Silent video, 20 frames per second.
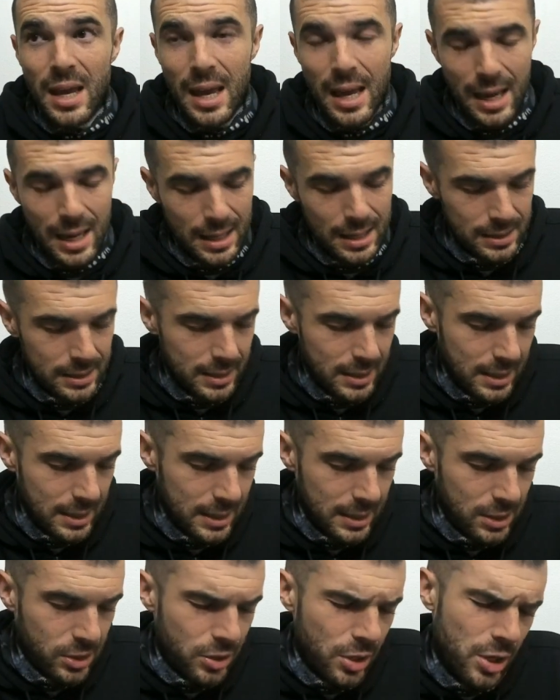And
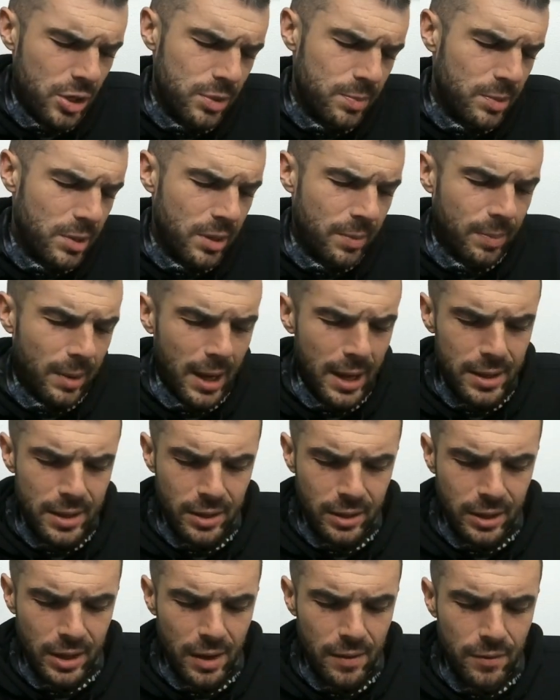uh, judge a book by
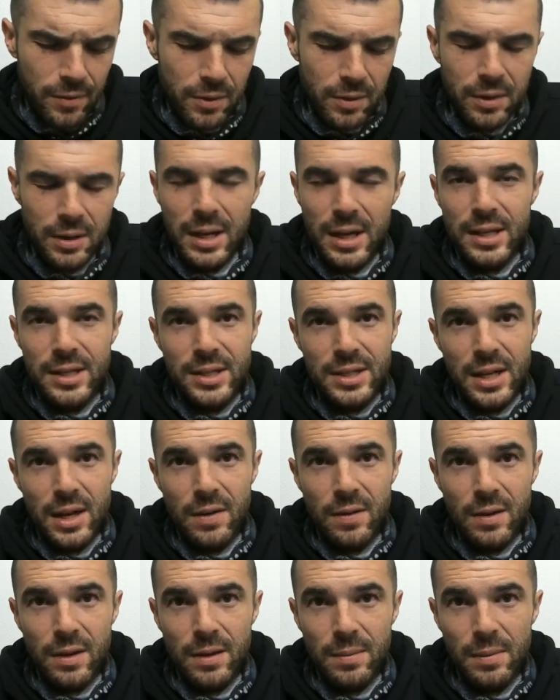their cover,
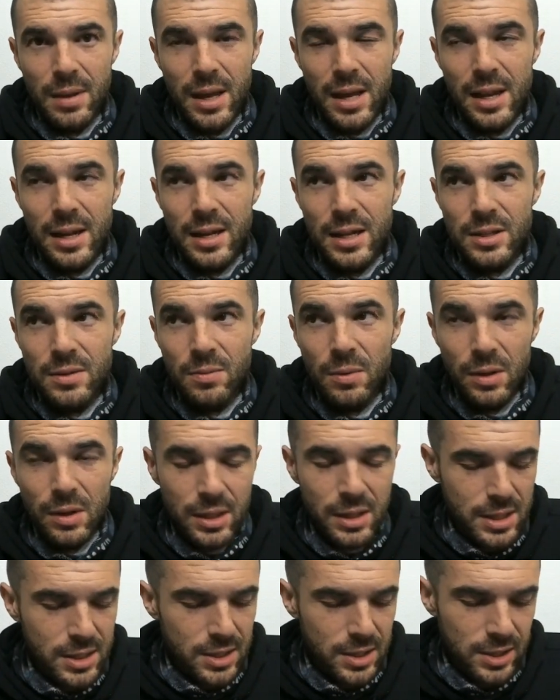etc. And it's
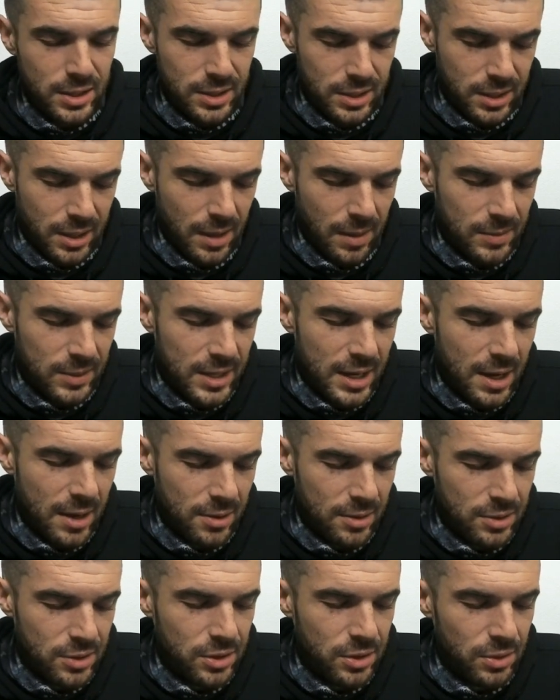really just comes
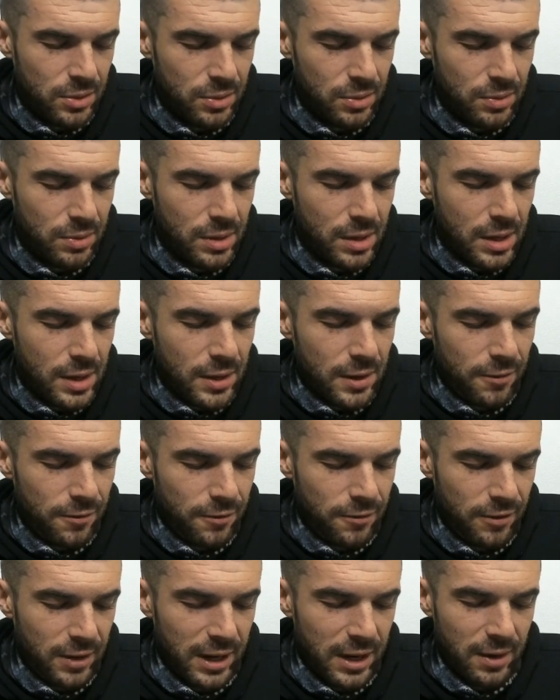down to
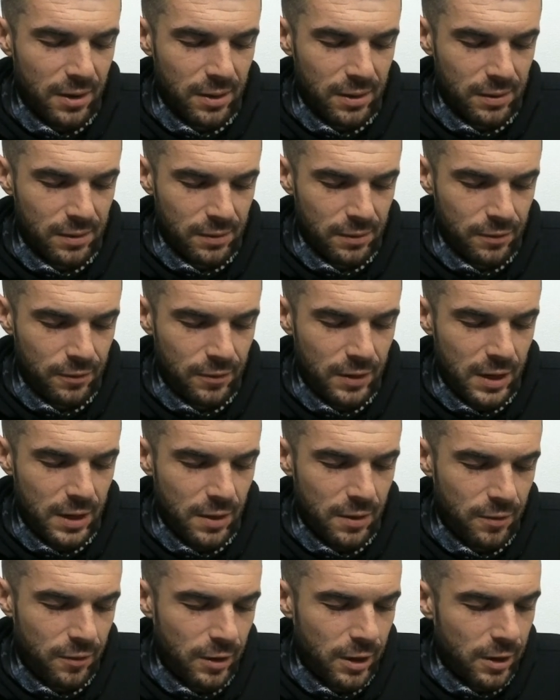fear.
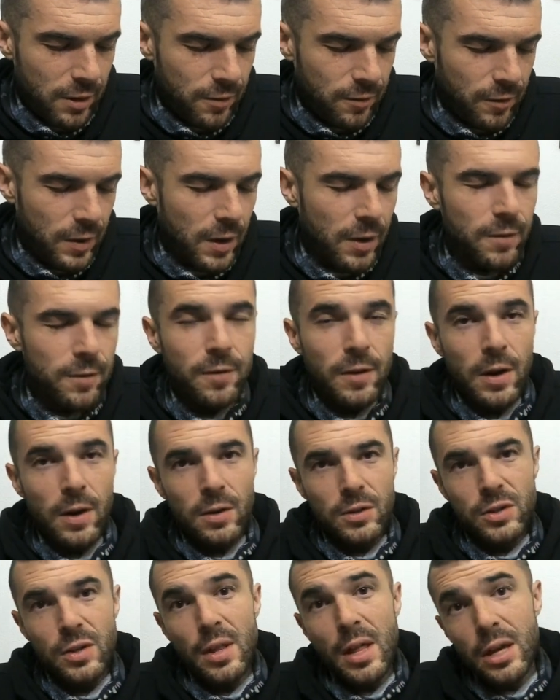Fear, fear, fear,
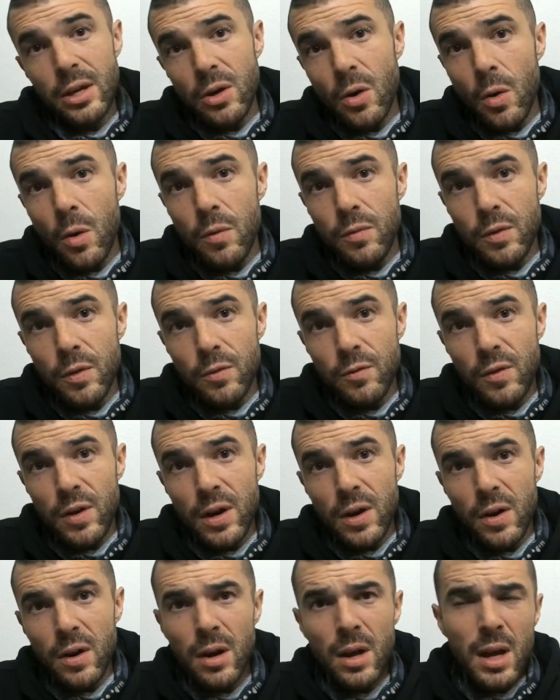fear. So let go of your
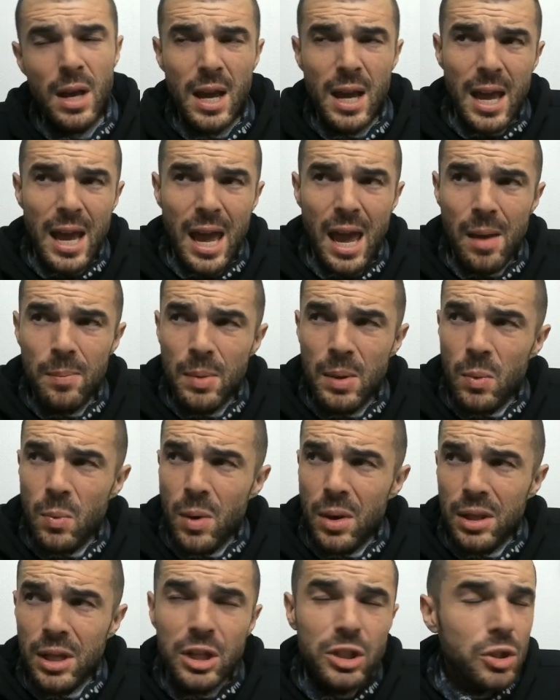fear and be
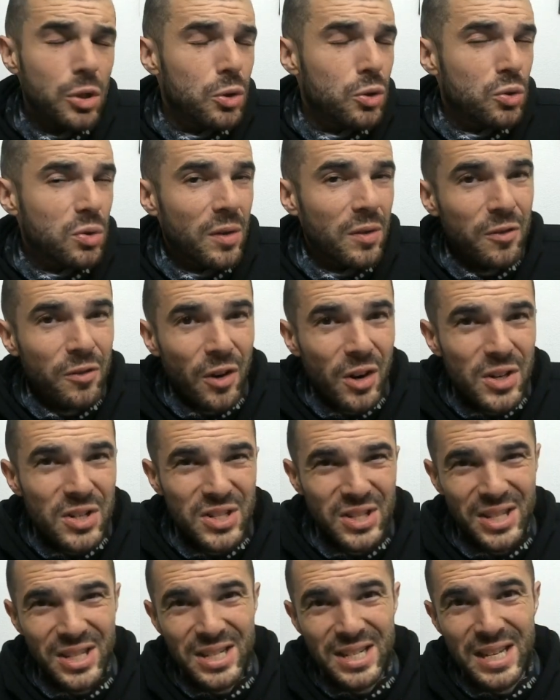willing to
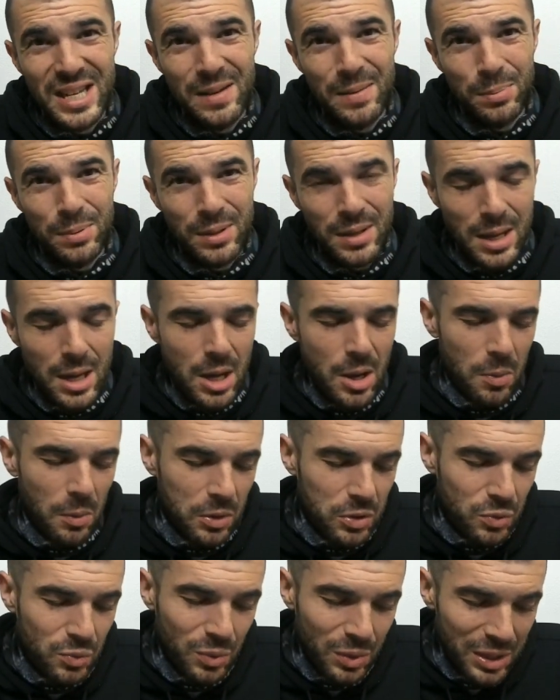traverse the deep.
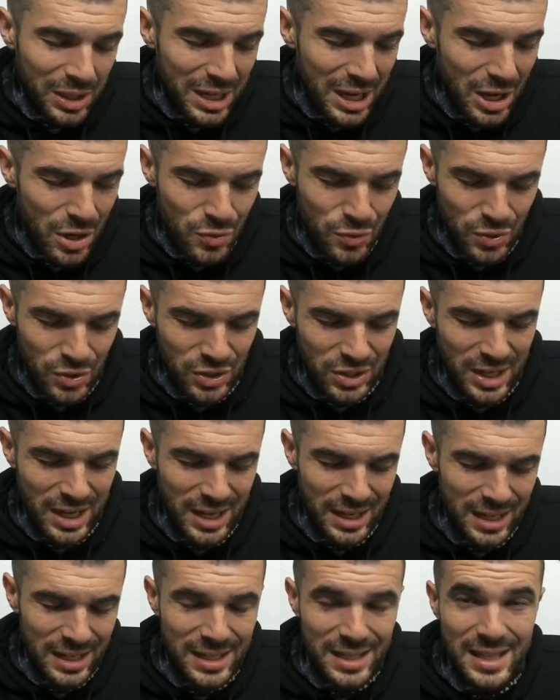What's really
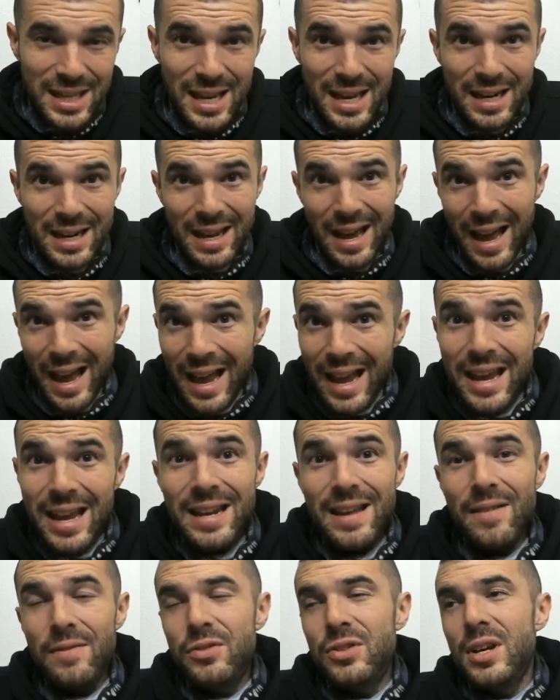interesting is that
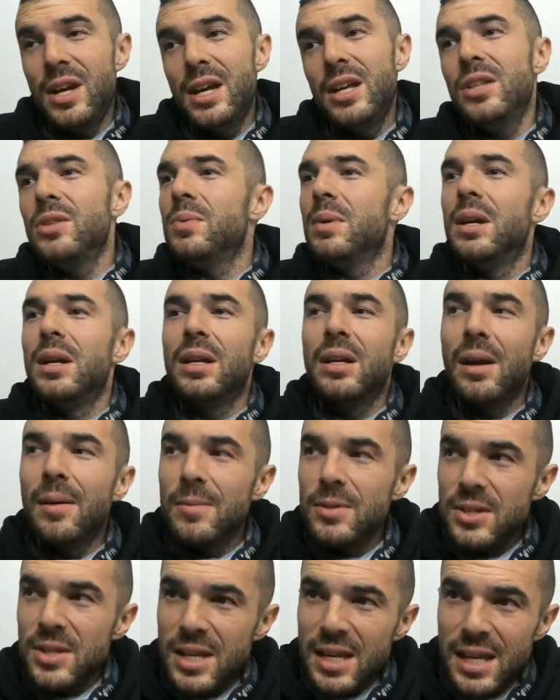INFJs, when it
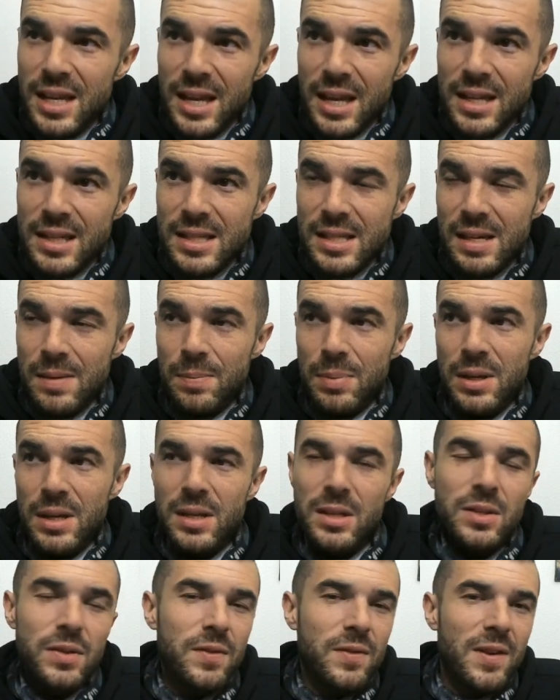comes to
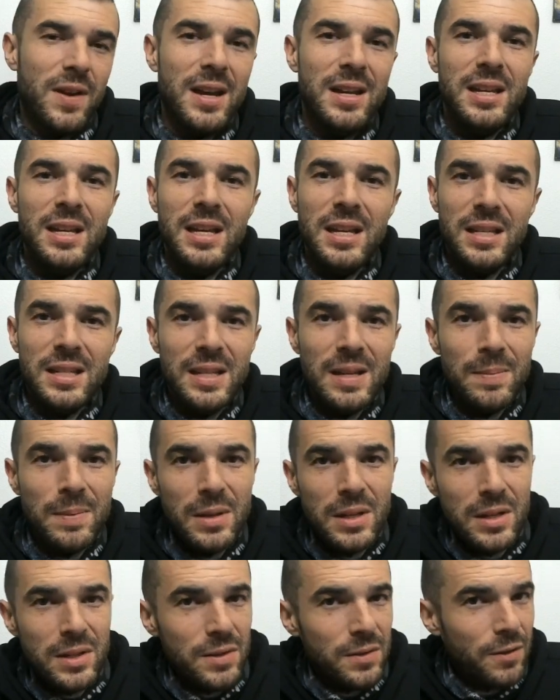ENTPs, find
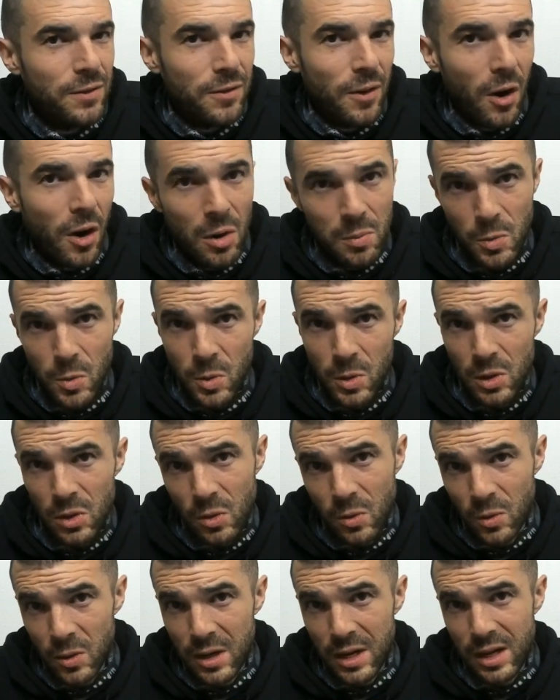ENTPs far more
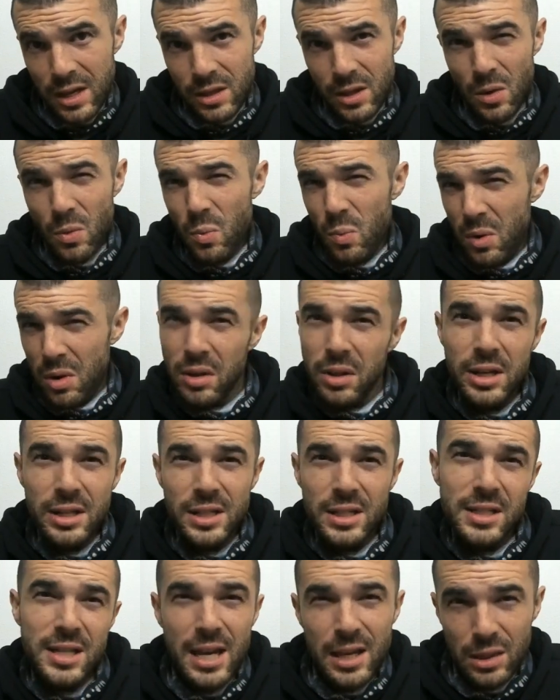alluring and they're willing
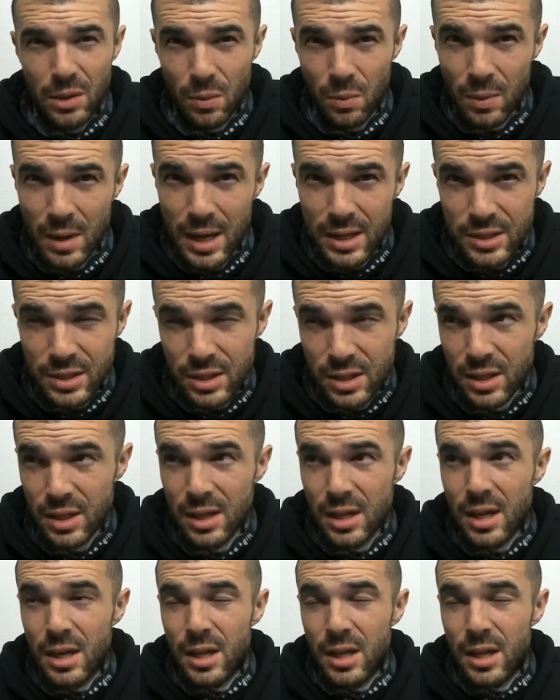to take the risk.